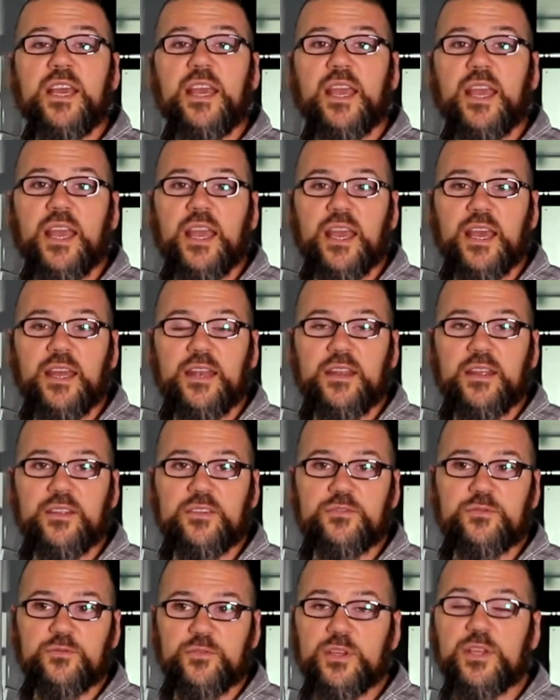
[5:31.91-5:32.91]
And
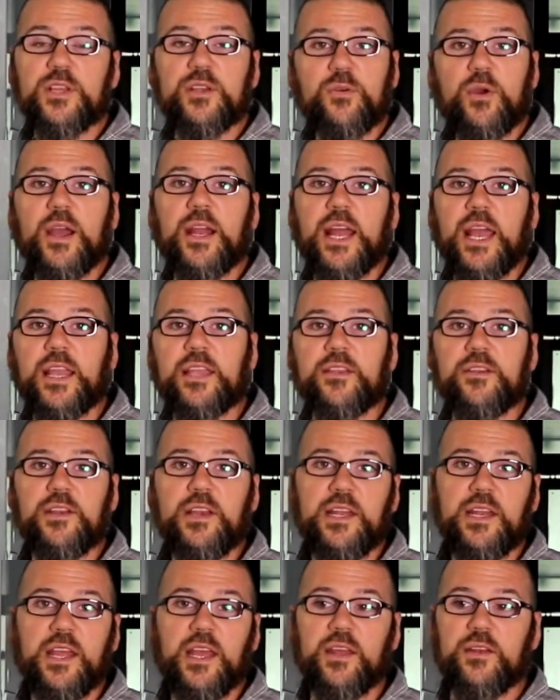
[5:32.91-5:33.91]
it's really quite
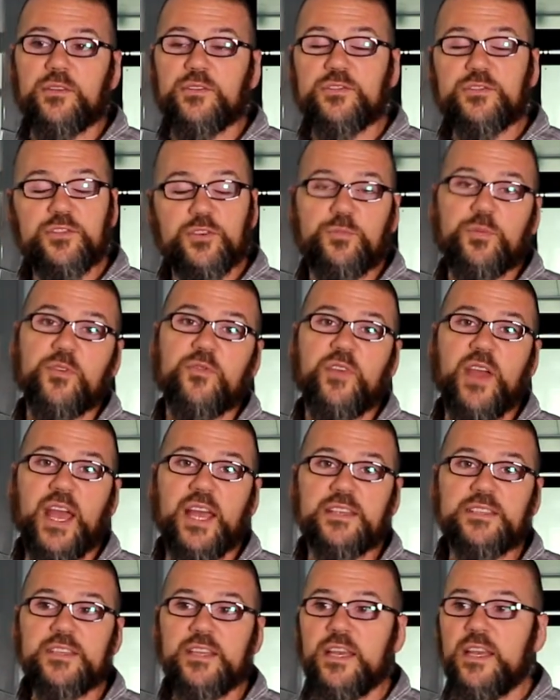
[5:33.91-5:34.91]
accurate and super
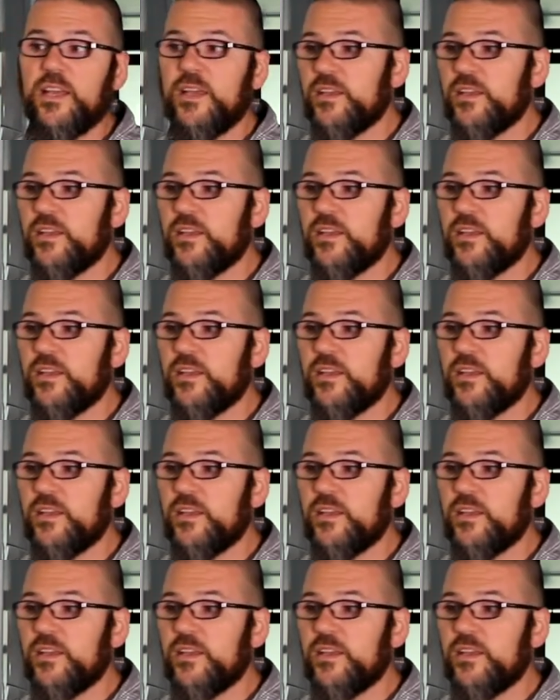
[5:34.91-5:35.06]
fast.